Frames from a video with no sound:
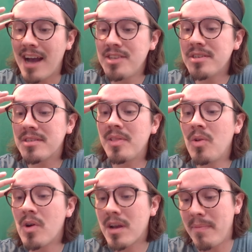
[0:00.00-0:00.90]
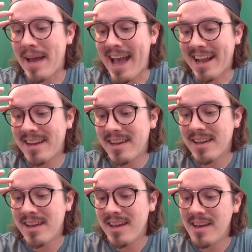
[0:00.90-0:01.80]
I just look back
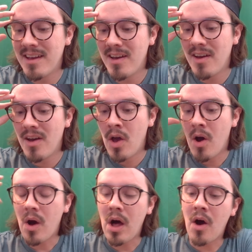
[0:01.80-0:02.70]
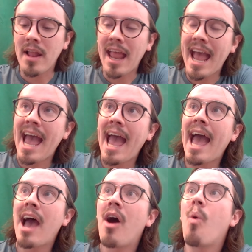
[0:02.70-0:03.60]
on
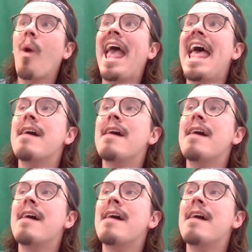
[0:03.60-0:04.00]
how